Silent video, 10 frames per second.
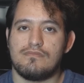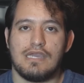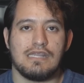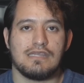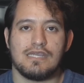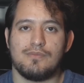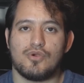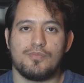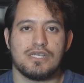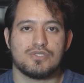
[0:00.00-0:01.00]
anything
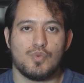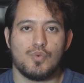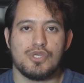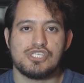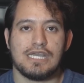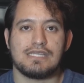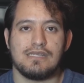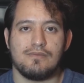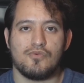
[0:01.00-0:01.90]
anymore, because we rejected him.